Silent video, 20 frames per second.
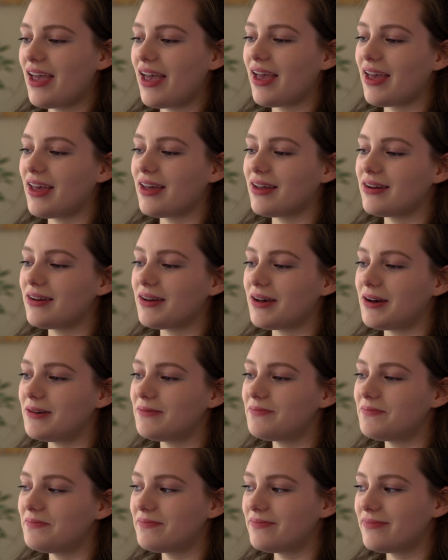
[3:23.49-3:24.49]
And
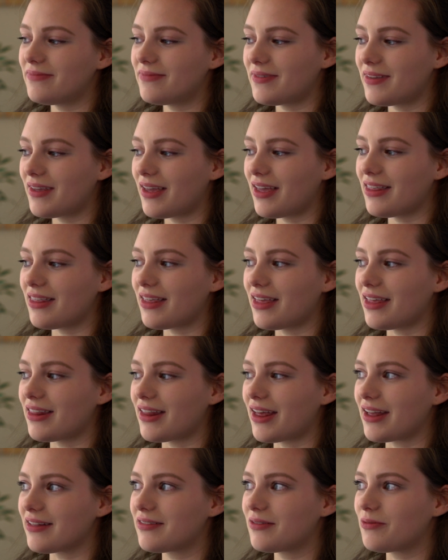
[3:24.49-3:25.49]
and then
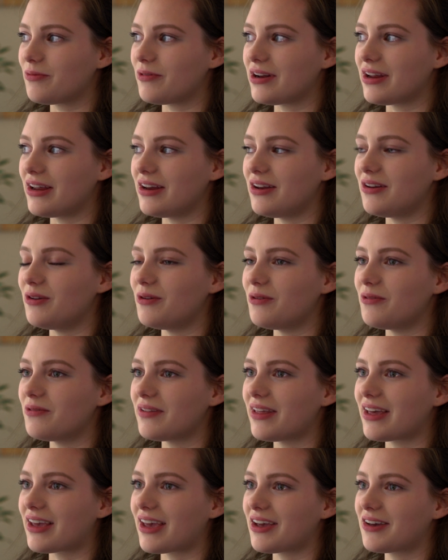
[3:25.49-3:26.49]
that's when I knew
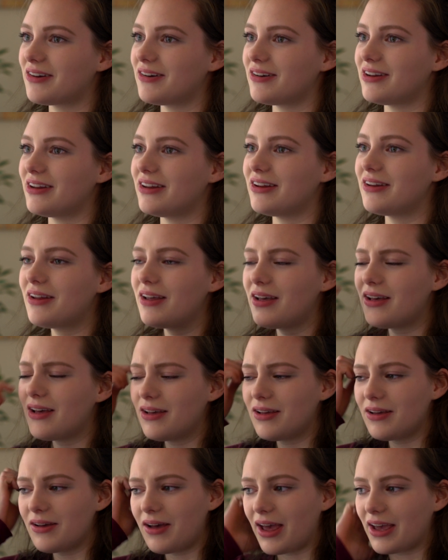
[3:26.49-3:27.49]
like I
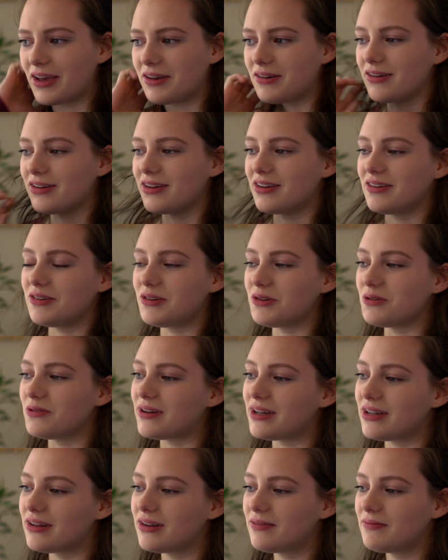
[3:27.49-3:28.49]
couldn't do
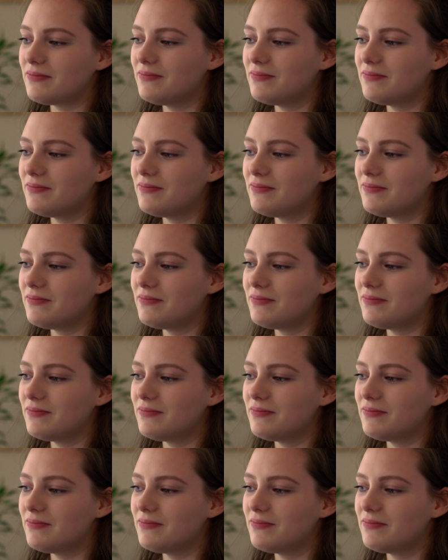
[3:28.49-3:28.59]
it.